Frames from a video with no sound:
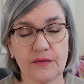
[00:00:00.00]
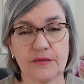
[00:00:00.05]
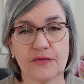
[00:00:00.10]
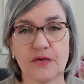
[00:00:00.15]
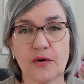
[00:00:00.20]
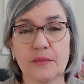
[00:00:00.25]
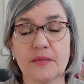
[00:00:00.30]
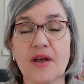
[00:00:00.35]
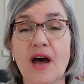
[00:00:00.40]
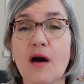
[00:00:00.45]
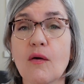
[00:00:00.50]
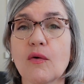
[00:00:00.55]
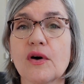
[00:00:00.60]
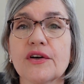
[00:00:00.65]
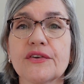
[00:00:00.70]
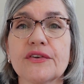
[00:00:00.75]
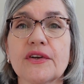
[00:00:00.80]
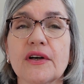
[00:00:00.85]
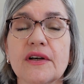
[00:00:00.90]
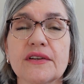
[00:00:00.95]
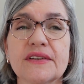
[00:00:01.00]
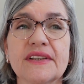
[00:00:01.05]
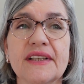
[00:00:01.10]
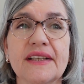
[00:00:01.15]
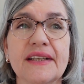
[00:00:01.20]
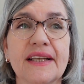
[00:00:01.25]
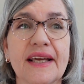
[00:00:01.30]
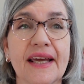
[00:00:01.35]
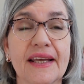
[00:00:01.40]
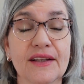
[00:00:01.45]
from now on
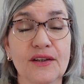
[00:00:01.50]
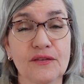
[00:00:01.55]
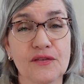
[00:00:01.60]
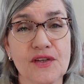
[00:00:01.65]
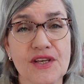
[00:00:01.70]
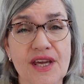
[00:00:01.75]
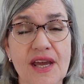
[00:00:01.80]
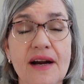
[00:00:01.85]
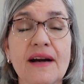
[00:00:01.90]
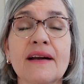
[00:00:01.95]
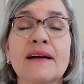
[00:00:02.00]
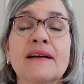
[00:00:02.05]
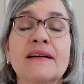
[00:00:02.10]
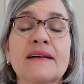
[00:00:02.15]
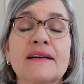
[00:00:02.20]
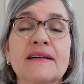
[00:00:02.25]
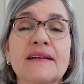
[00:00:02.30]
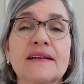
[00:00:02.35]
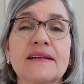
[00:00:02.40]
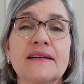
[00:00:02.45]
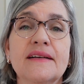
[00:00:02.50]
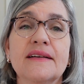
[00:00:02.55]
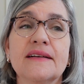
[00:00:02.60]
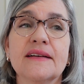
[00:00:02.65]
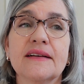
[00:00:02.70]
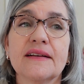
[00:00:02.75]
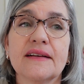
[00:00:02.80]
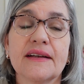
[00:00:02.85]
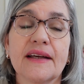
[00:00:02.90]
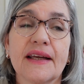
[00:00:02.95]
until the end of the year,
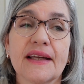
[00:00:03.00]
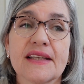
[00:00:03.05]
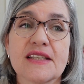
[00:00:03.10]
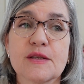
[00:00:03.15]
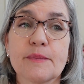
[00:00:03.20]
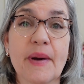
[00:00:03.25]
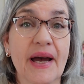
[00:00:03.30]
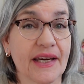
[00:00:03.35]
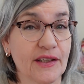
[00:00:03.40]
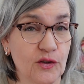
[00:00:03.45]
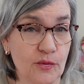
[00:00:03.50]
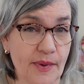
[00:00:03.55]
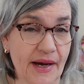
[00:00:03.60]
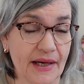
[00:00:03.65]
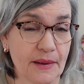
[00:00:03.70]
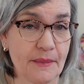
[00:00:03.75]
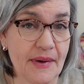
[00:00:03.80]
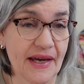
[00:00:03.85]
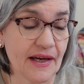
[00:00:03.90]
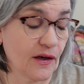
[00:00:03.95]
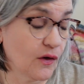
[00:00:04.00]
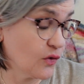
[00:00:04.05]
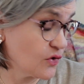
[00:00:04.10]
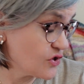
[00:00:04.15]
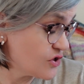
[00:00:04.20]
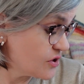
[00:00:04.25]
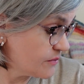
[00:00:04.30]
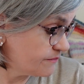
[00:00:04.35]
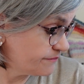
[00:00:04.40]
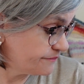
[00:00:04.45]
it's back-to-back
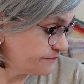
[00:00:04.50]
make-alongs.